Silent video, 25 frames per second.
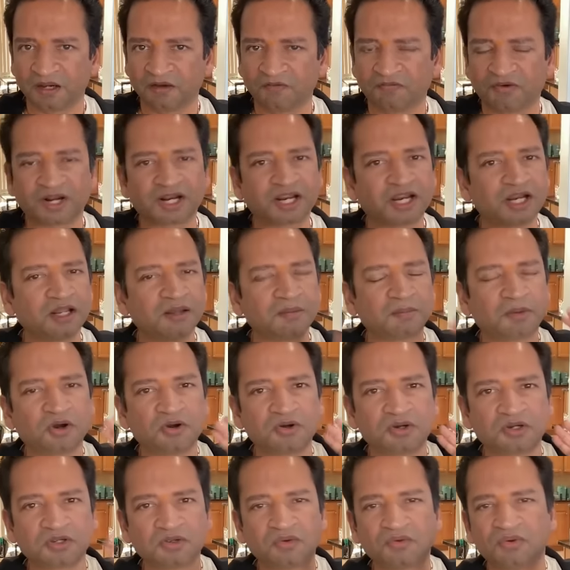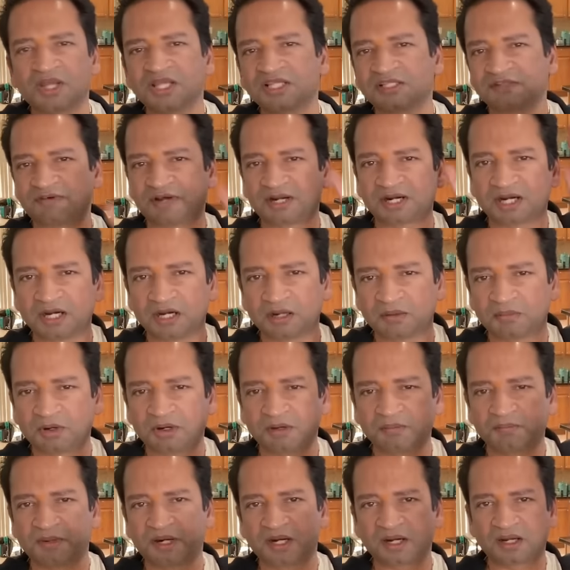Forget about US, forget
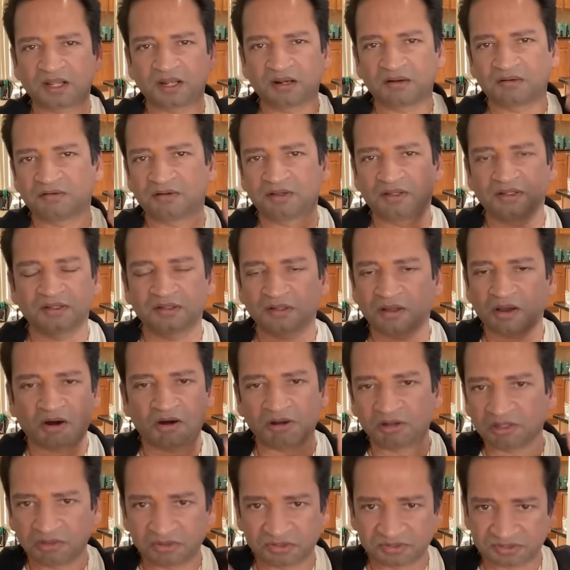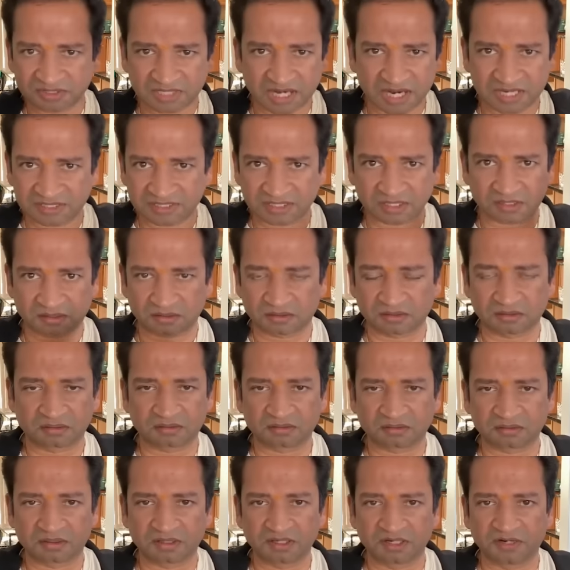about Britain, all those guys are
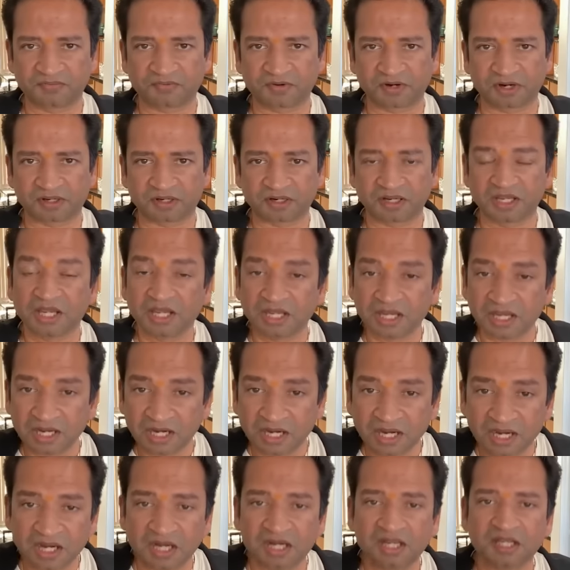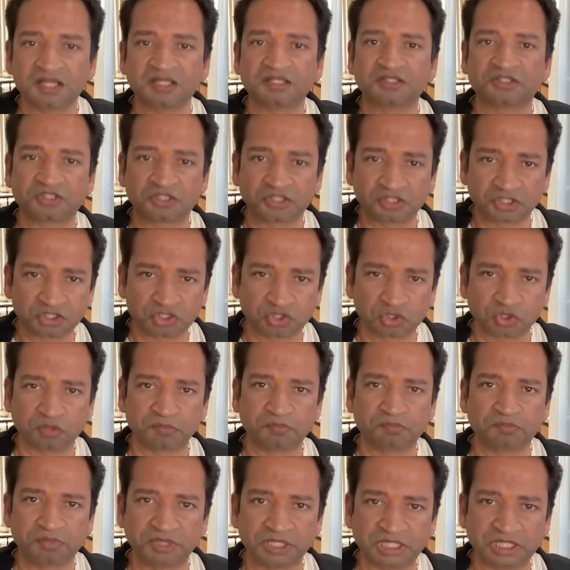different. Indians should